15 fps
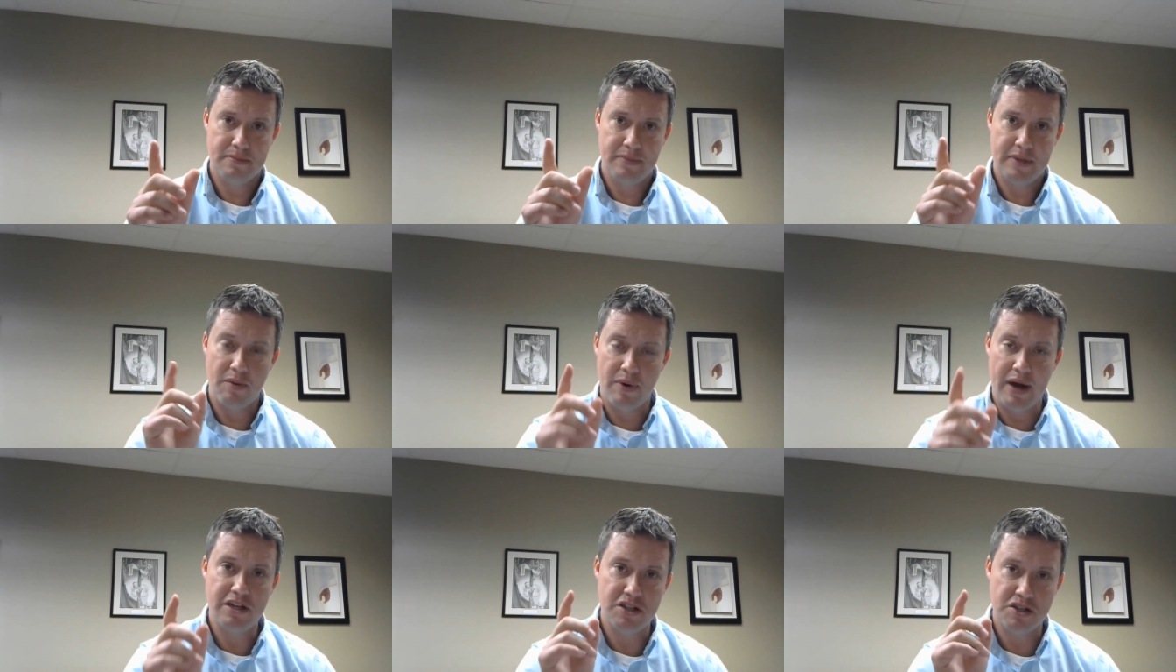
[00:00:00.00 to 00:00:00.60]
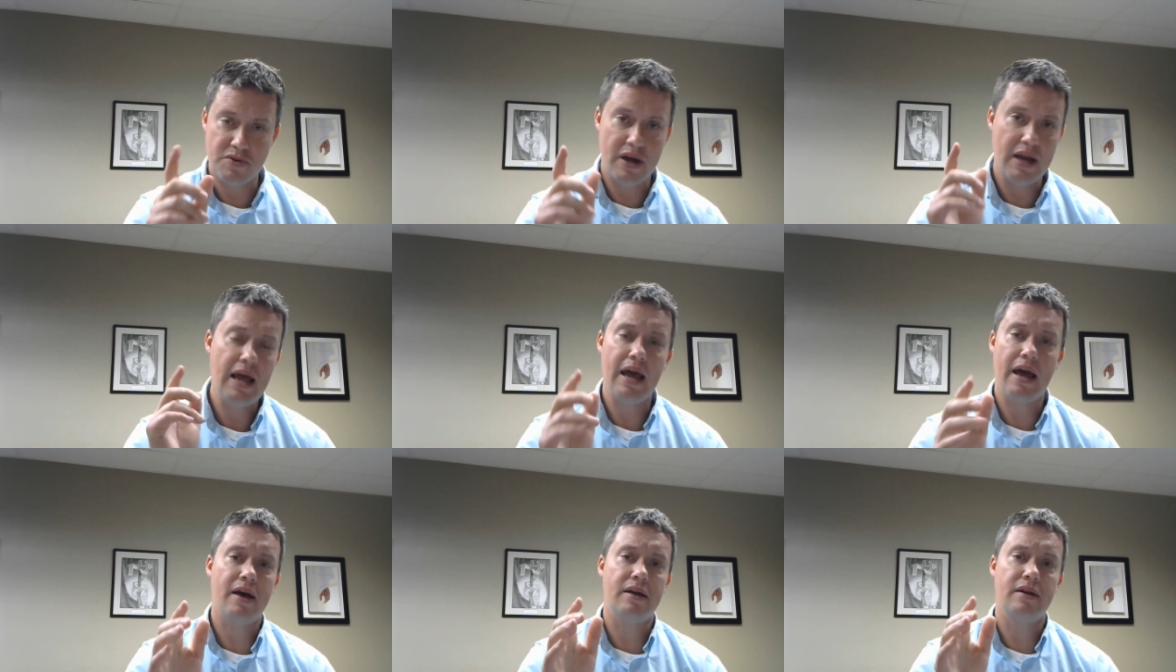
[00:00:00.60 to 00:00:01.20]
That righteous right
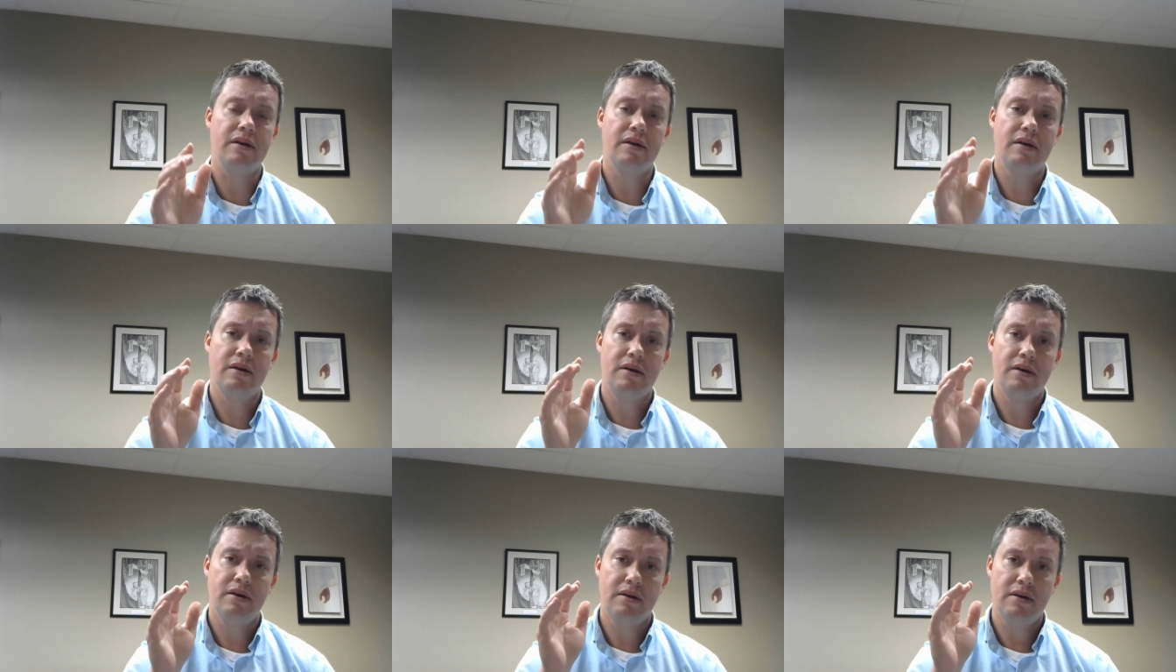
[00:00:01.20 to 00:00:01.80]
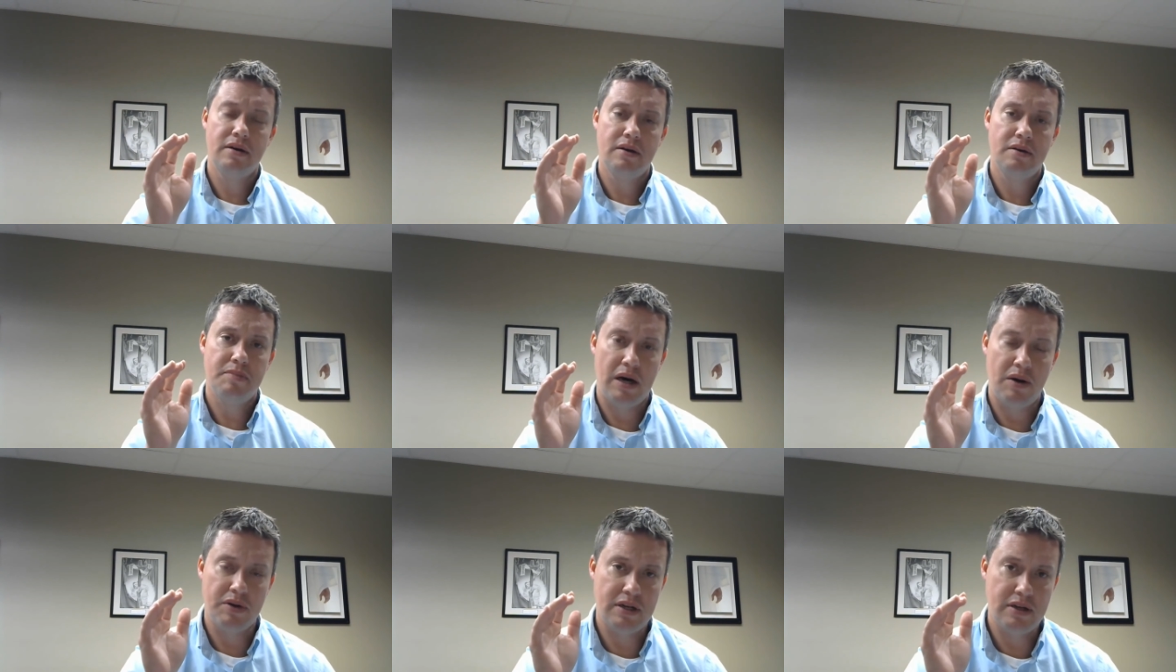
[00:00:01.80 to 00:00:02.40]
hand
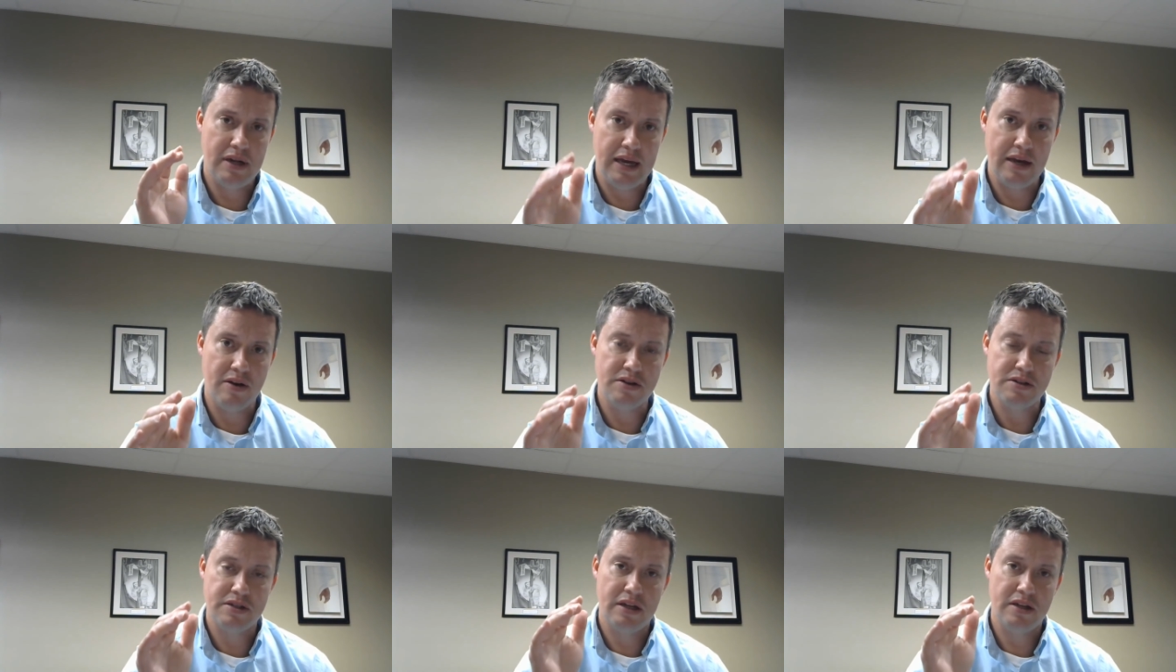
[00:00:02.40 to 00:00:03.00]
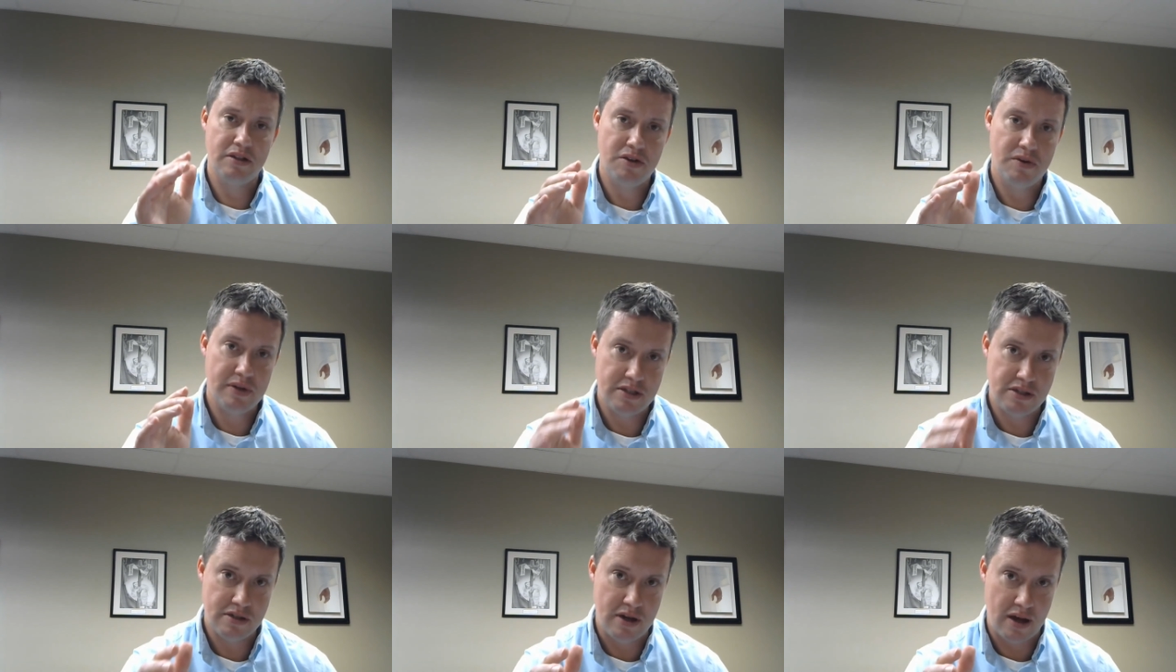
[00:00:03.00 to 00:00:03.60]
pounded nails into
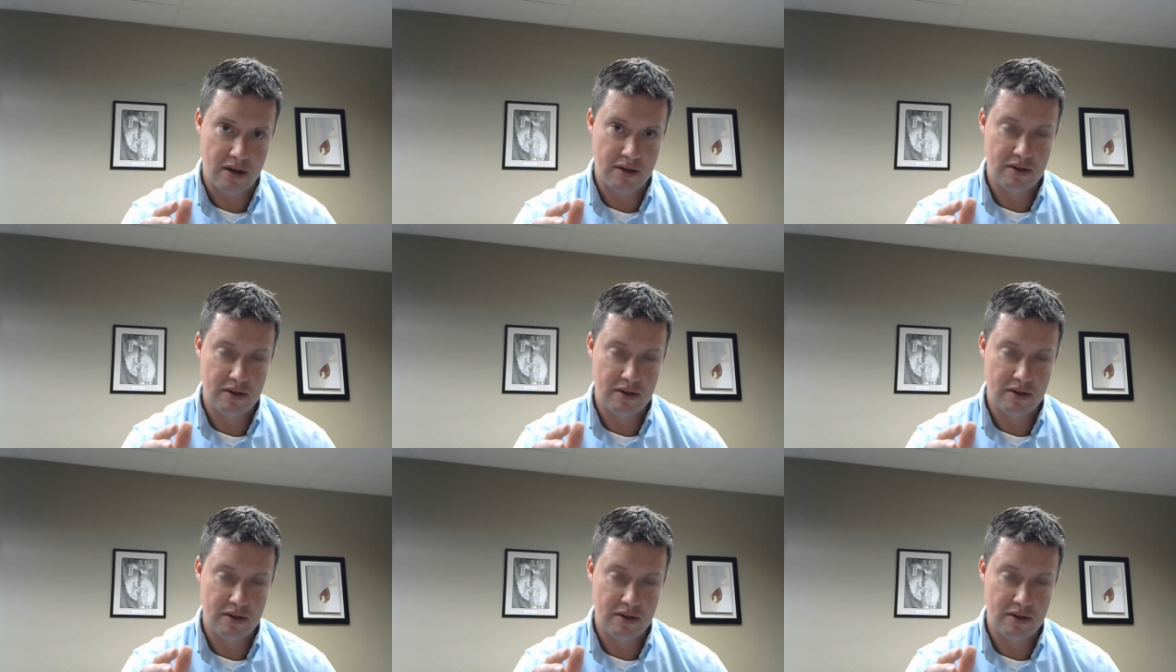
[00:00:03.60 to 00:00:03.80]
his son.